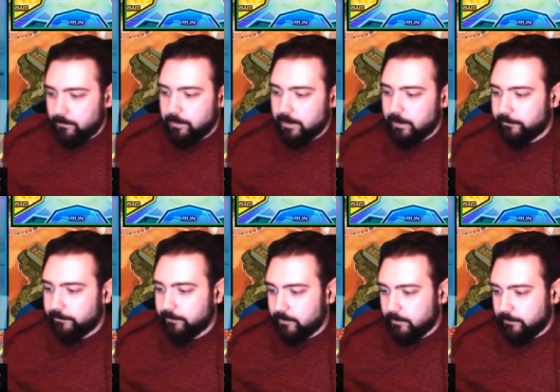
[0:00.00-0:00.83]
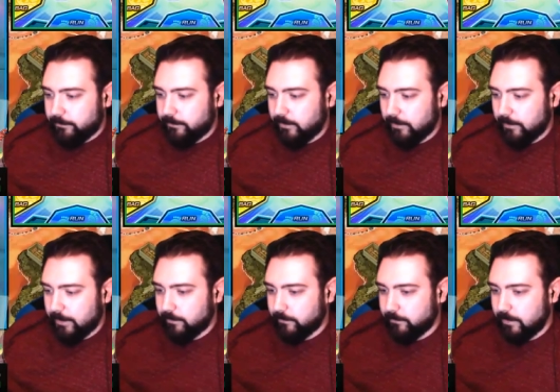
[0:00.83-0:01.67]
Pennies off. Gonna
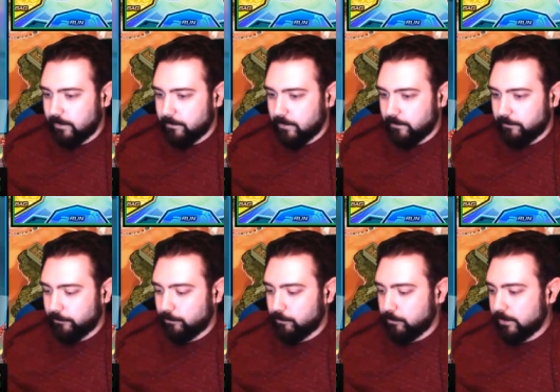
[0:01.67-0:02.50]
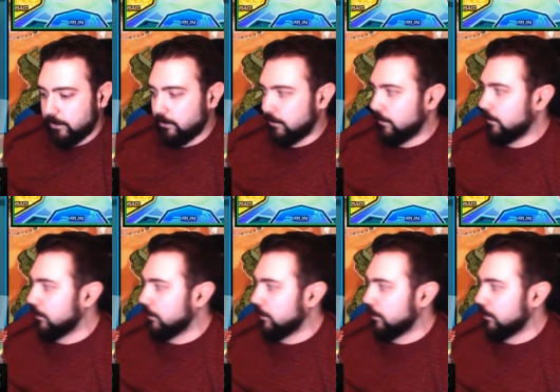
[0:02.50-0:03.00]
get the tape off as well.